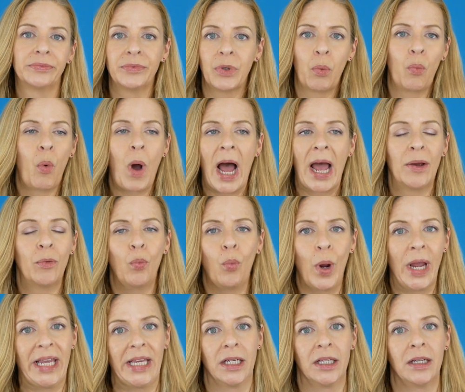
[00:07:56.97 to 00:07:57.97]
why
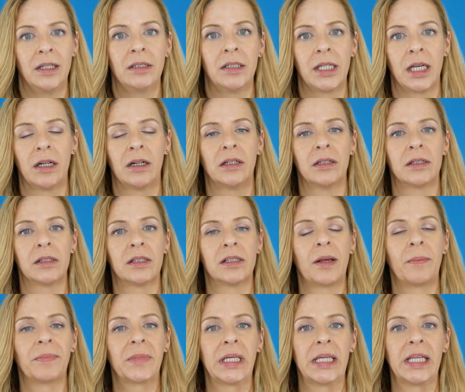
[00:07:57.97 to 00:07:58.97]
wait until
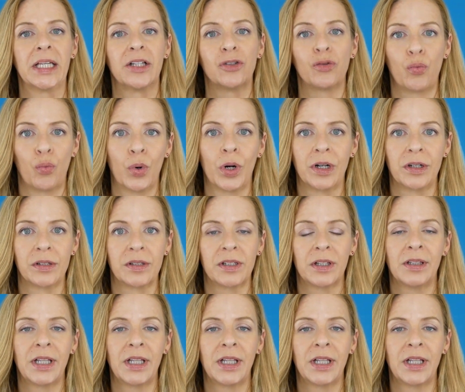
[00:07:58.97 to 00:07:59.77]
something gets worse?